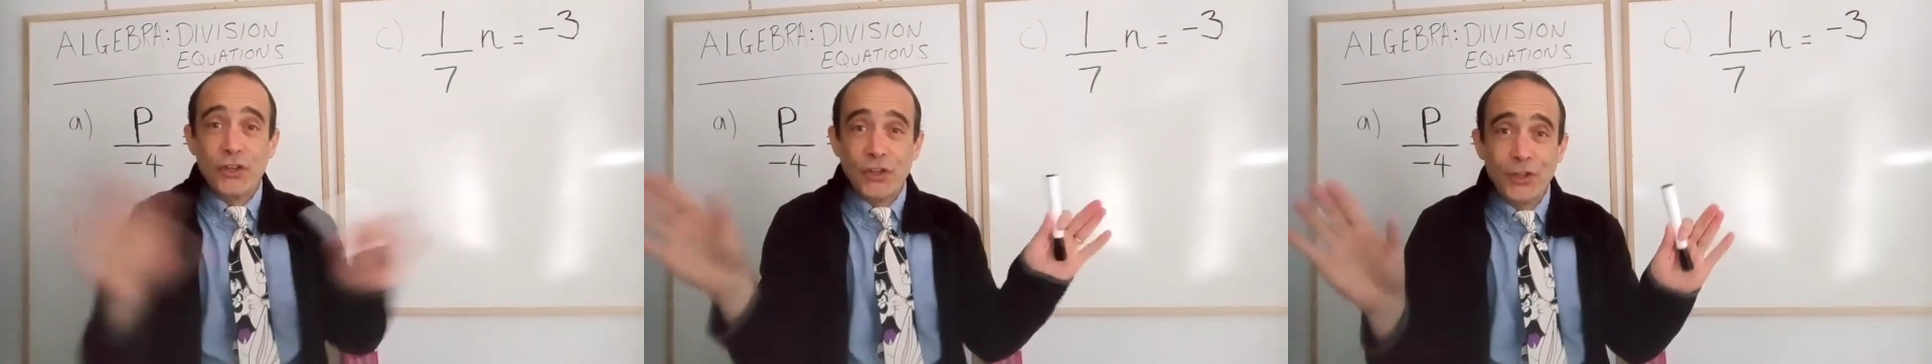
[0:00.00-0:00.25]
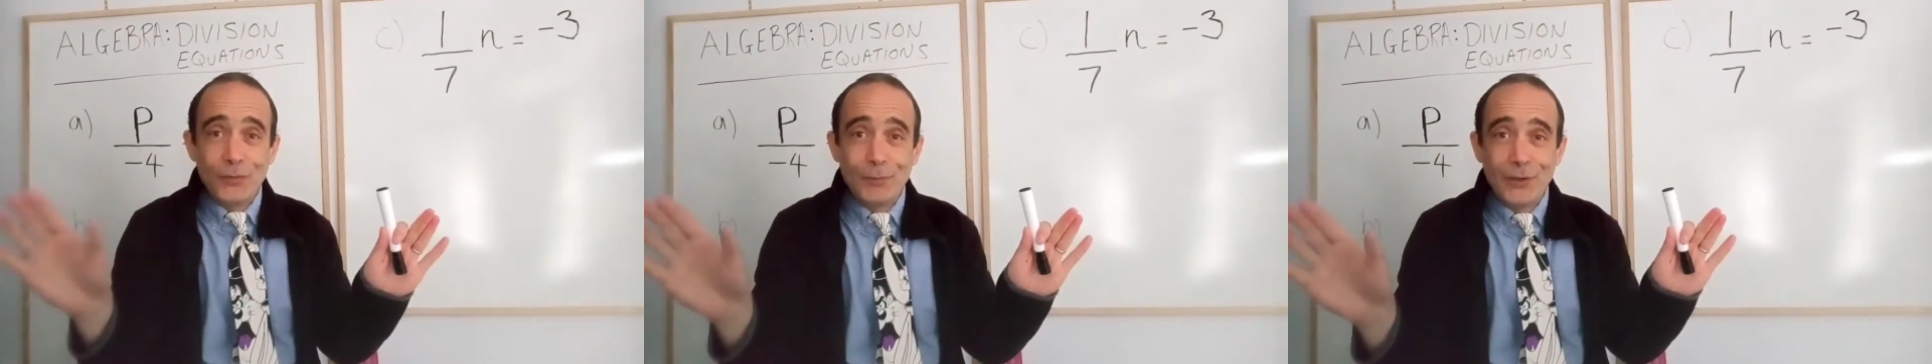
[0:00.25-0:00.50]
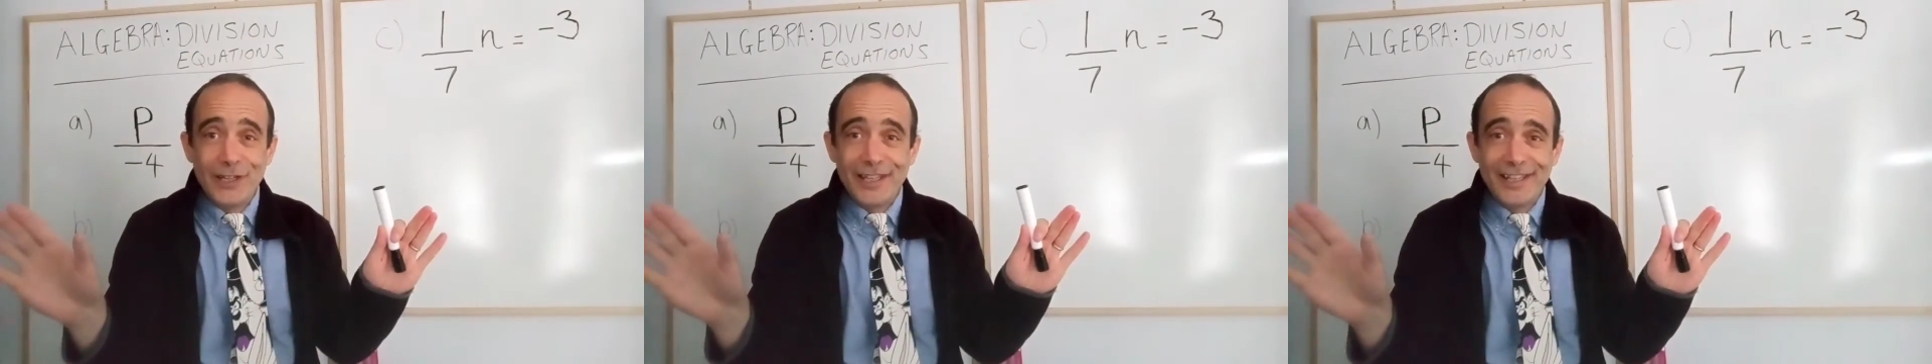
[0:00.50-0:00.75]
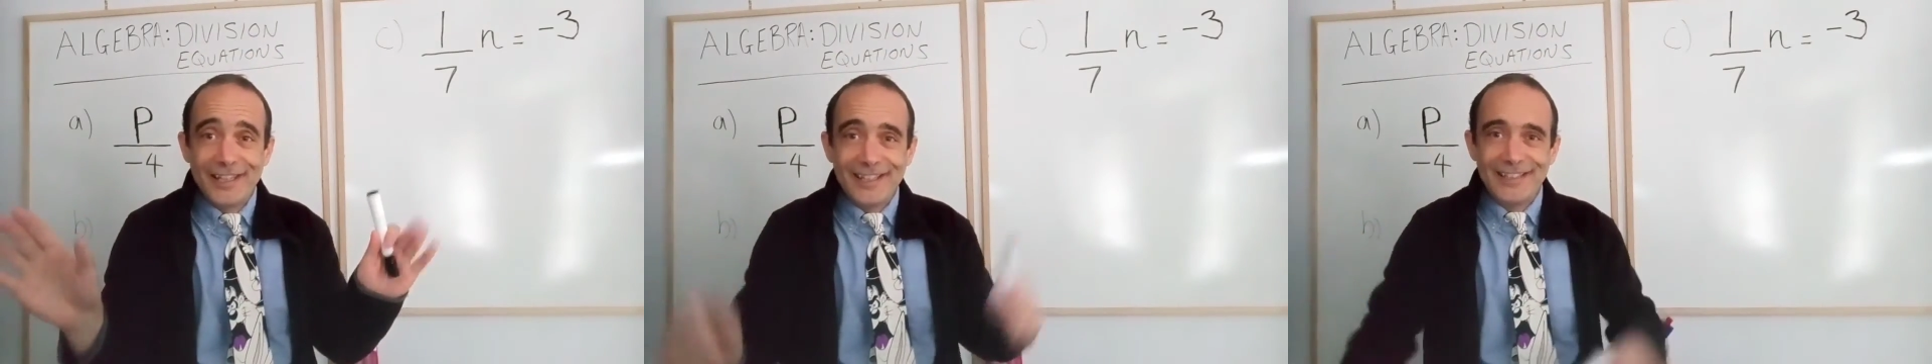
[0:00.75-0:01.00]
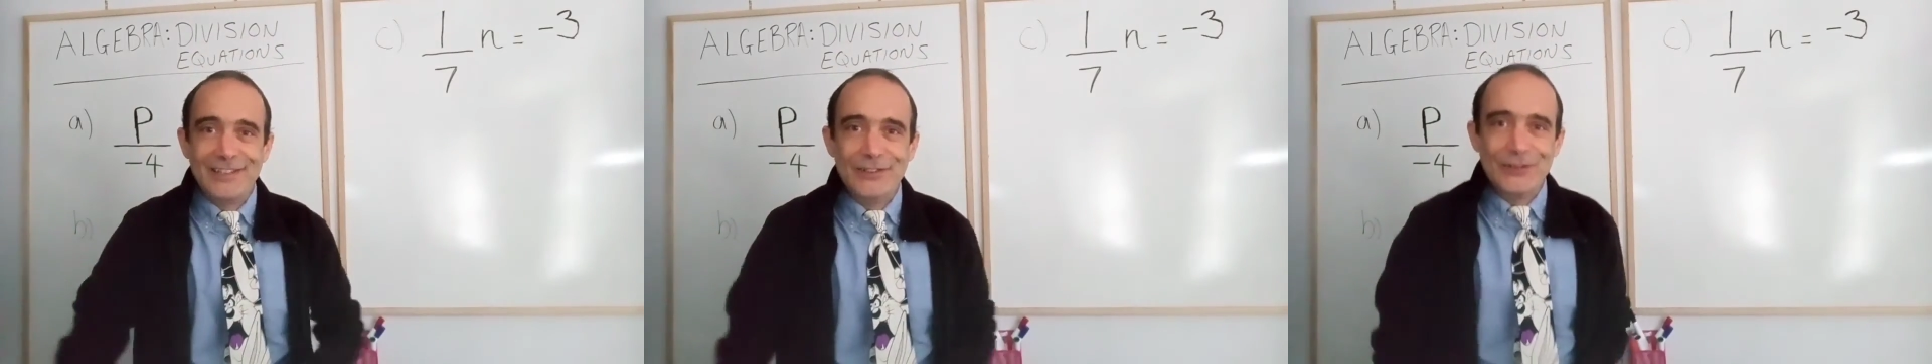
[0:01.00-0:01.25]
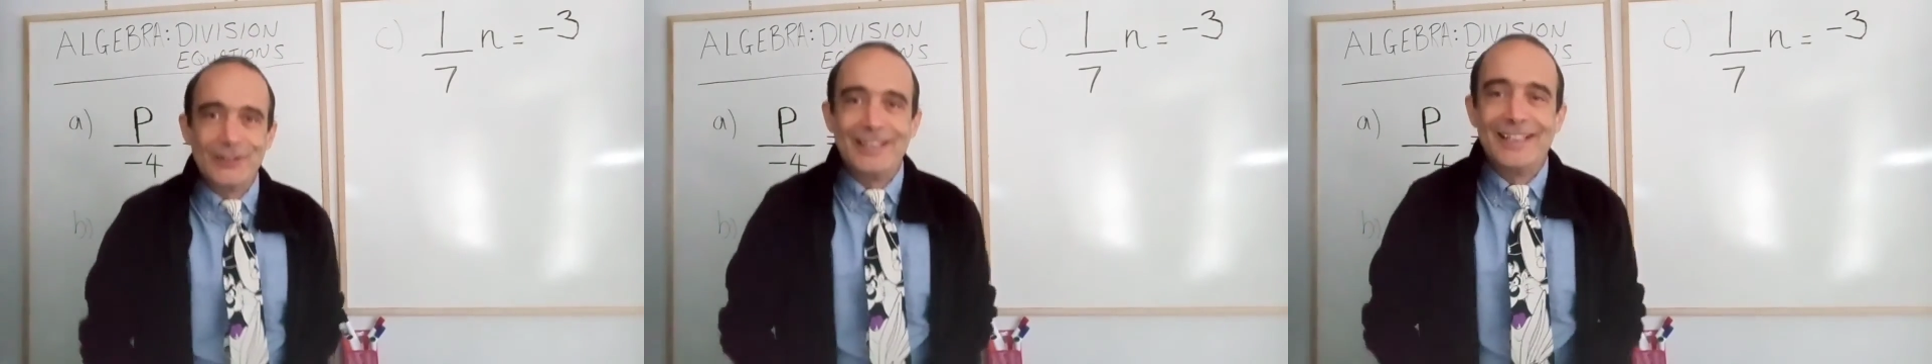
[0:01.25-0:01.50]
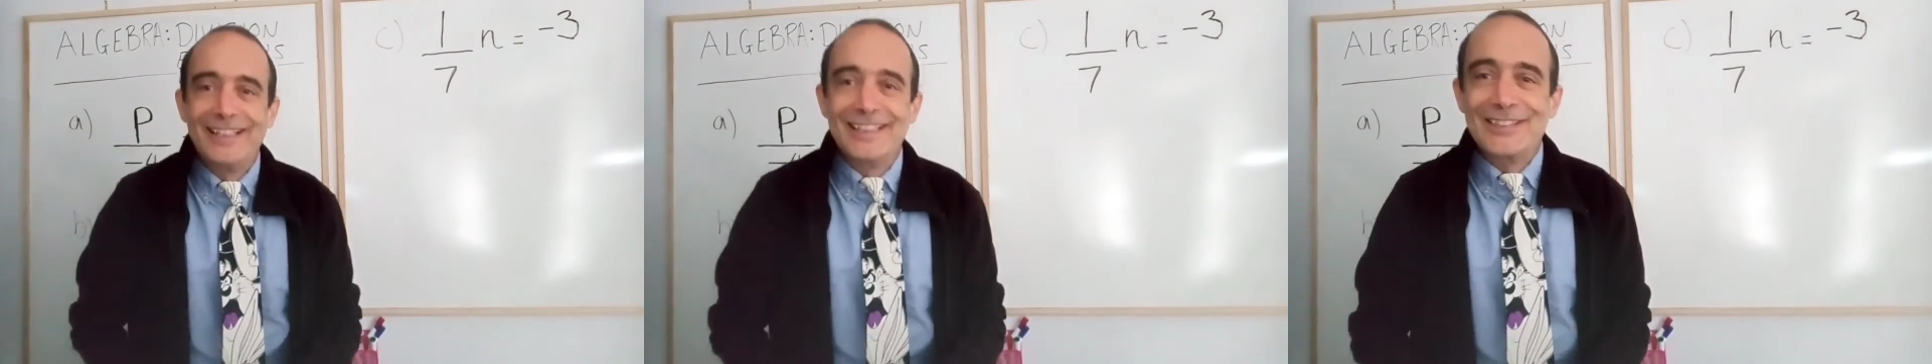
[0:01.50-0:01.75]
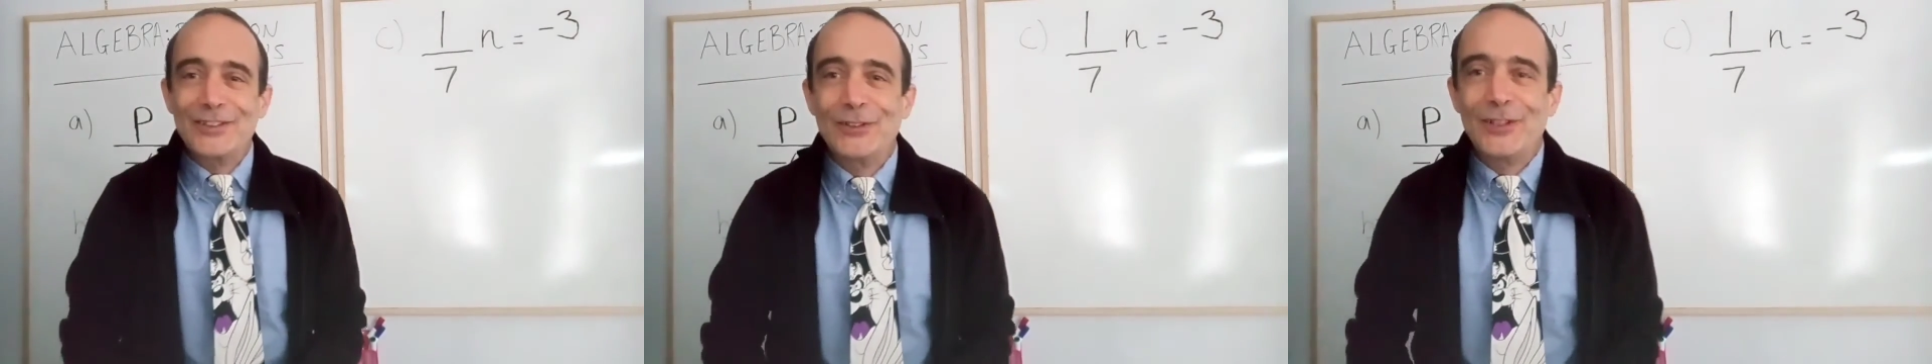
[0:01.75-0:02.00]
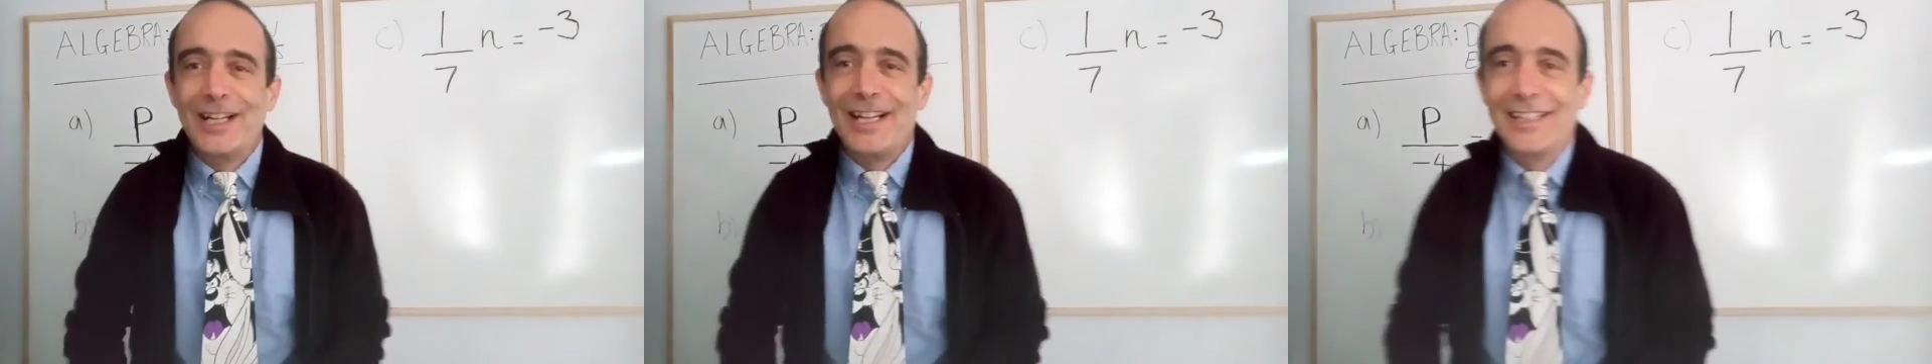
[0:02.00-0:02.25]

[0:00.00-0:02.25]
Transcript: Good morning. Hello. So